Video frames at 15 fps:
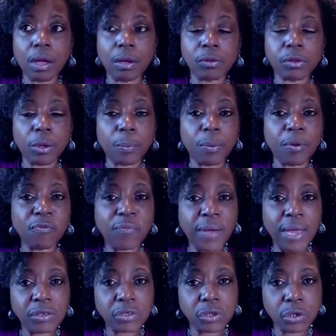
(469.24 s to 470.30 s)
the
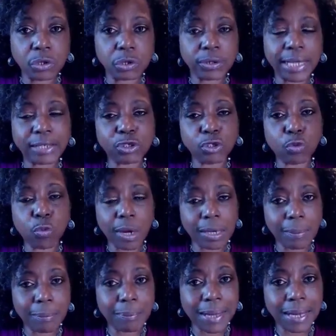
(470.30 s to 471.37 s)
professional that you want
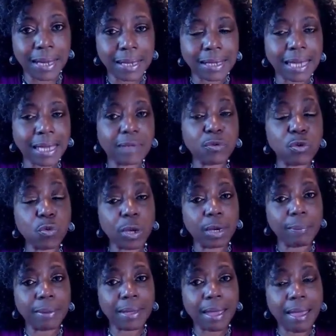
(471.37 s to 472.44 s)
to be. Like if you want
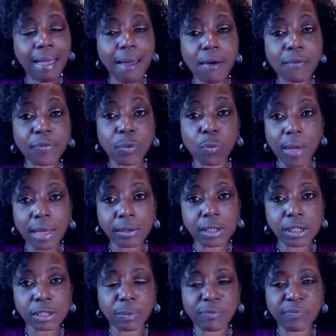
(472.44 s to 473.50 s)
to be a health and
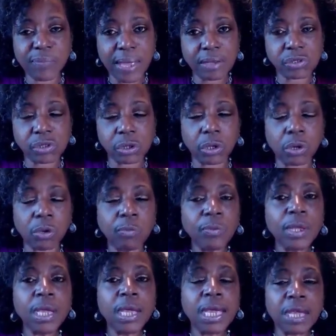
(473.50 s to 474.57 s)
wellness professional,
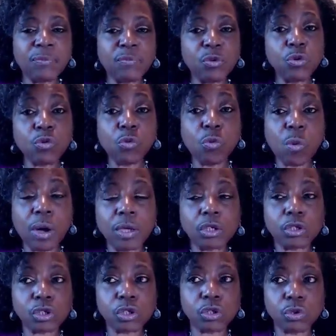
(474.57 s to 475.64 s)
if you want
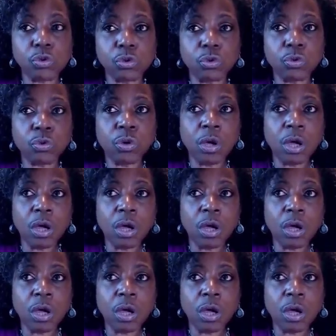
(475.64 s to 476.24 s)
to